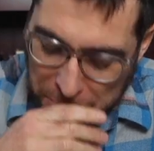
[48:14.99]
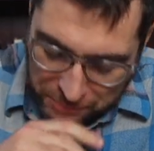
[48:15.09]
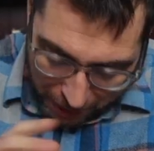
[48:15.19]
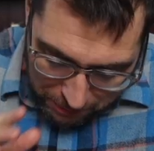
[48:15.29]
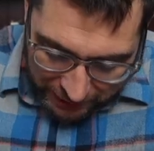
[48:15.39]

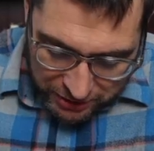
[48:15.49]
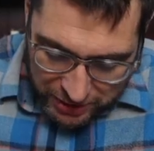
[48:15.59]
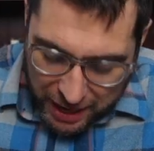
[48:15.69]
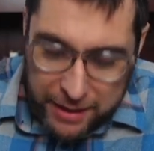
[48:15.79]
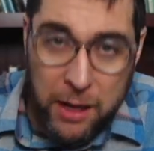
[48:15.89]
That being
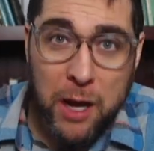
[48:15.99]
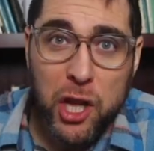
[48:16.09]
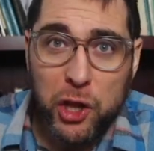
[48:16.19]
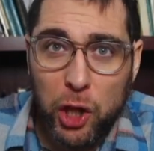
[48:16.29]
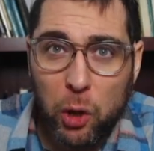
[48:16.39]
said,
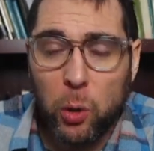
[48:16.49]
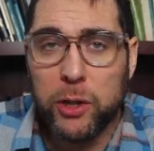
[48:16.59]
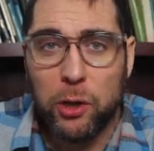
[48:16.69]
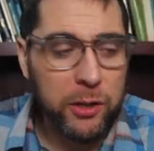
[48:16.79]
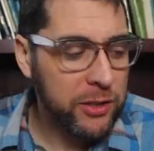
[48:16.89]
the Lord
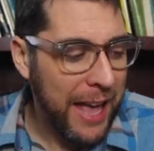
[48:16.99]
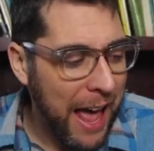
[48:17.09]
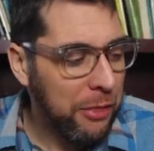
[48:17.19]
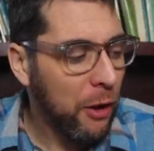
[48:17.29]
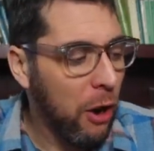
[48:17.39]
looks
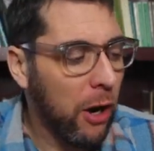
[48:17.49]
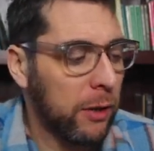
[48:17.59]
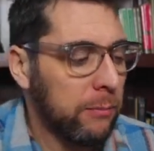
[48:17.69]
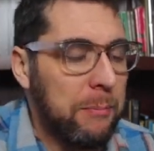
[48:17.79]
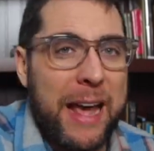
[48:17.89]
at the
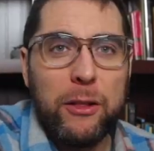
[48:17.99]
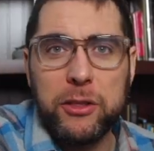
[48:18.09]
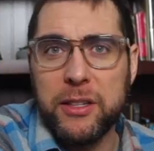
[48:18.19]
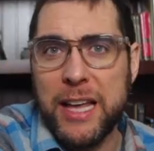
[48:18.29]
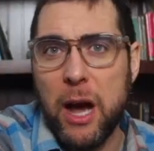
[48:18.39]
heart. Man
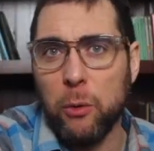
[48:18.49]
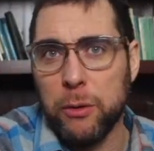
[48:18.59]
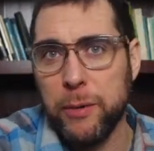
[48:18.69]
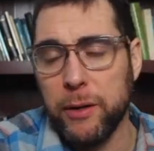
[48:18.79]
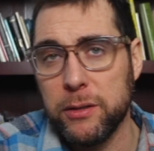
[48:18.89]
looks at the outward
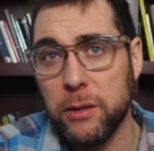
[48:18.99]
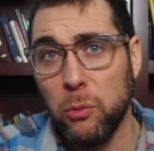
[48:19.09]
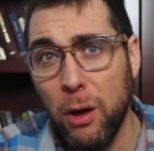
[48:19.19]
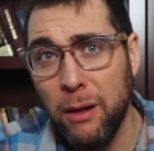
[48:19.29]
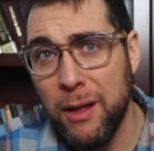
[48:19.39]
appearance.
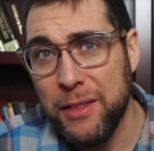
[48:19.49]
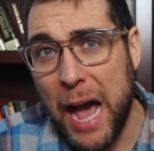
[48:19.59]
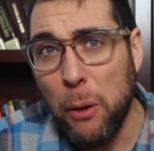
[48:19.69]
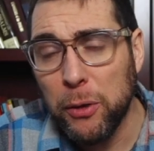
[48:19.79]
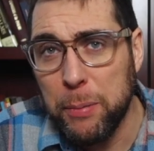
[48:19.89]
Well, the
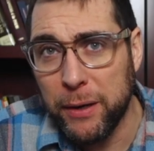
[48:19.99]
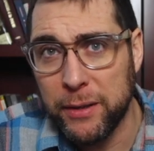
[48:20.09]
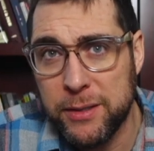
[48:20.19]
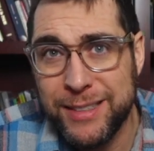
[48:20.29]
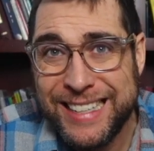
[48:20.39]
outward
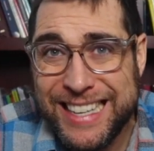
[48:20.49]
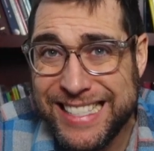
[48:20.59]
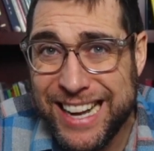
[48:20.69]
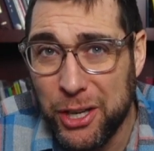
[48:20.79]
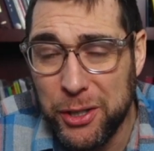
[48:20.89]
appearance is
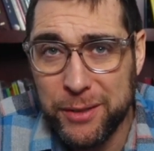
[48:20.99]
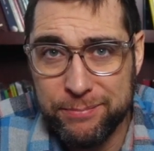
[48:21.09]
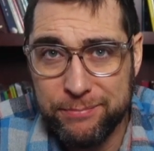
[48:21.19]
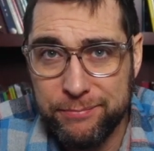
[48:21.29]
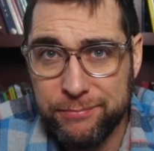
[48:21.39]
not good,
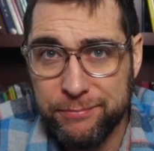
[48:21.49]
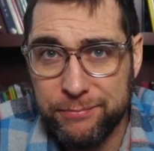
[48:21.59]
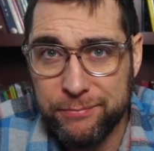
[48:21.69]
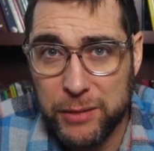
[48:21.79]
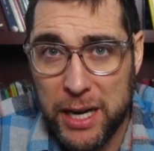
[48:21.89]

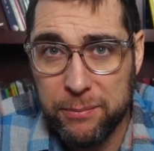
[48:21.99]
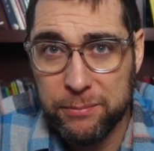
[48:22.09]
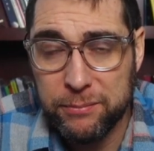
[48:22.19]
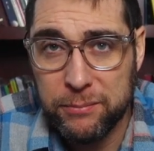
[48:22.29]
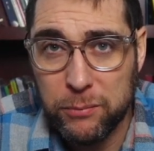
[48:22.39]
right?
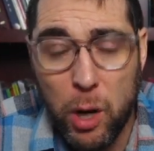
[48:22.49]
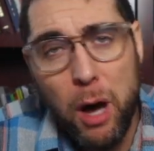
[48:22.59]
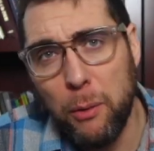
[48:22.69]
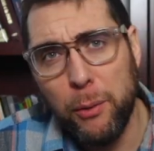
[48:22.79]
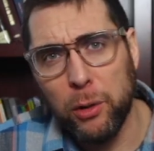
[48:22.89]

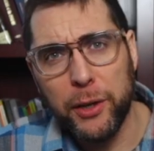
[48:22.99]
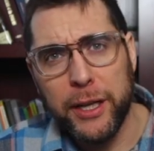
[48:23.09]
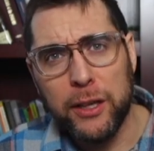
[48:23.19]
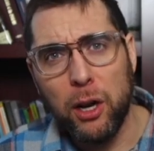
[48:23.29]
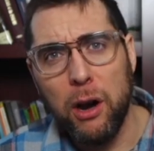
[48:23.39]
Well, we're looking
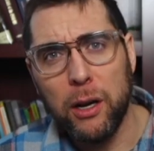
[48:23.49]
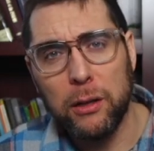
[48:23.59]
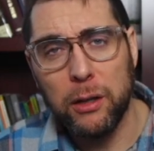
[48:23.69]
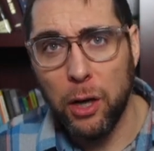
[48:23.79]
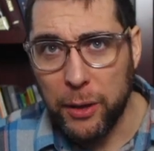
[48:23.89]
at the heart.
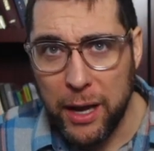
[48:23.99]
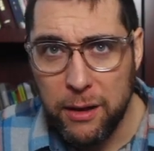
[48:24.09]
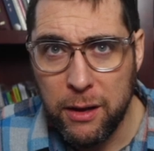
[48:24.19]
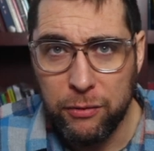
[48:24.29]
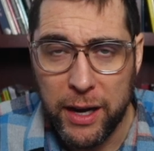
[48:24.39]
Okay,
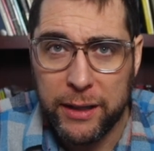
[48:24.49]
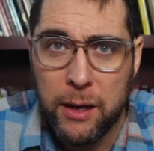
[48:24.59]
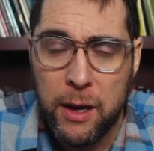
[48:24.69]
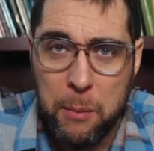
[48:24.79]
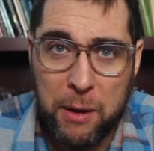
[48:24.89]
fine.
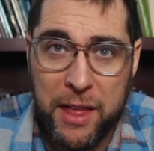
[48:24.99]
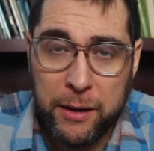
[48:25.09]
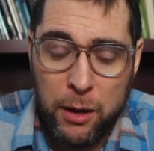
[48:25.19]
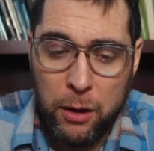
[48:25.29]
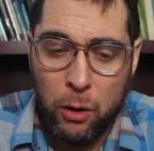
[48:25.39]
But
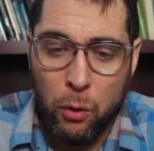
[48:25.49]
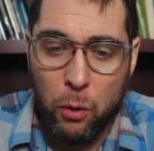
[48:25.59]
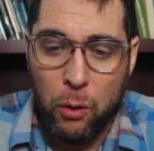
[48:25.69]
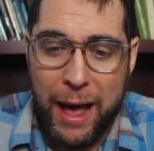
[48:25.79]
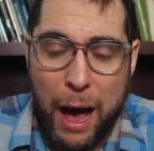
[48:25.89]
then
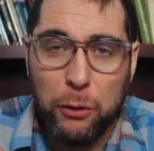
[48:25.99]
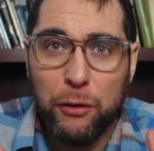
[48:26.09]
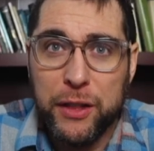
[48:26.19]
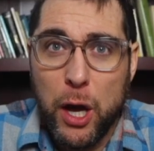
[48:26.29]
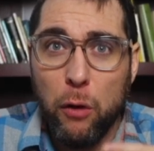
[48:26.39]
out of
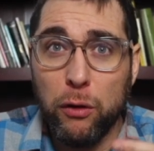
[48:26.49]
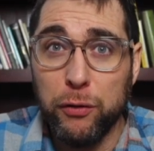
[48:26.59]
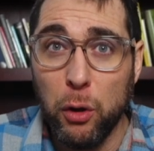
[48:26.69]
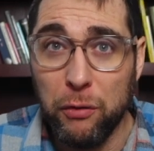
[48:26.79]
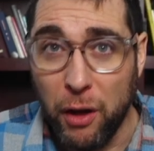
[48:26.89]
the
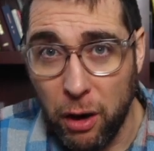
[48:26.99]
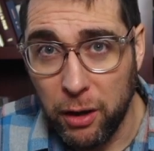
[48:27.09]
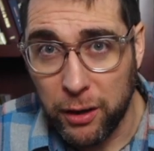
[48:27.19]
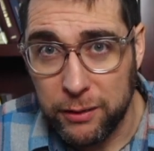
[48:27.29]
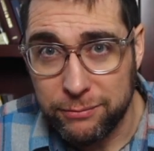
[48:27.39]
overflow of the
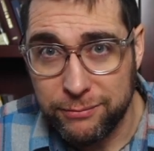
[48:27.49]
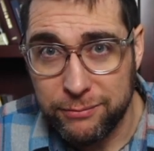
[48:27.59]
heart,